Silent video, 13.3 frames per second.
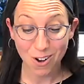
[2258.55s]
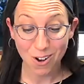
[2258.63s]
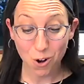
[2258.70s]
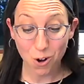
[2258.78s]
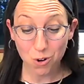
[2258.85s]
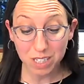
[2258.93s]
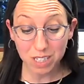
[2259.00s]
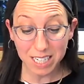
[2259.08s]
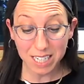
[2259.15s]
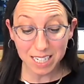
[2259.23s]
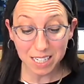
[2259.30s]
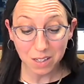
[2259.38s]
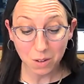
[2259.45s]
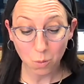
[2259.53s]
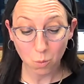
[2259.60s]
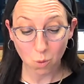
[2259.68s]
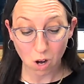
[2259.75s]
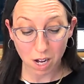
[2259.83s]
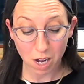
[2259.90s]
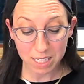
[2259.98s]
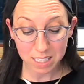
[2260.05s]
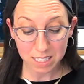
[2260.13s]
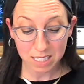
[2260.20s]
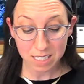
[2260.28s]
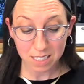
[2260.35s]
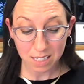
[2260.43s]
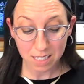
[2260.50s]
only
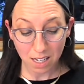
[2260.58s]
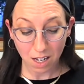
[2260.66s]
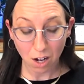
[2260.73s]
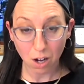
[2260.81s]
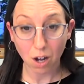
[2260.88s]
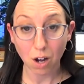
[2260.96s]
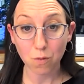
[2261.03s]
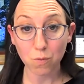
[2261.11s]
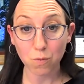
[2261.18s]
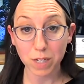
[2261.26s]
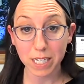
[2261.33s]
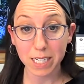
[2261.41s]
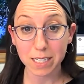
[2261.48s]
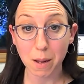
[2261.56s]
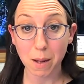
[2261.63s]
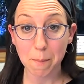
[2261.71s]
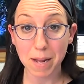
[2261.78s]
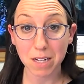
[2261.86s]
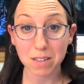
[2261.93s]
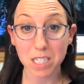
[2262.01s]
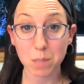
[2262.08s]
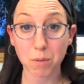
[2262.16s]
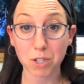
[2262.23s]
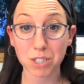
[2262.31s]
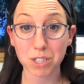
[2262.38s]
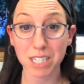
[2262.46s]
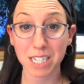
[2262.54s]
wants a read about this
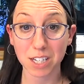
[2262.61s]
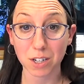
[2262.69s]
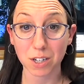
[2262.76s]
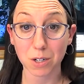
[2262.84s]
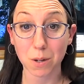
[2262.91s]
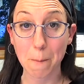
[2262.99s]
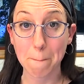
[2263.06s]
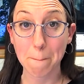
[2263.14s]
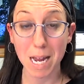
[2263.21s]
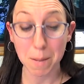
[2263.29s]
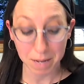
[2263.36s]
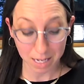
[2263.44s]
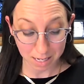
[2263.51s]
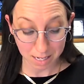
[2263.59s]
particular baby.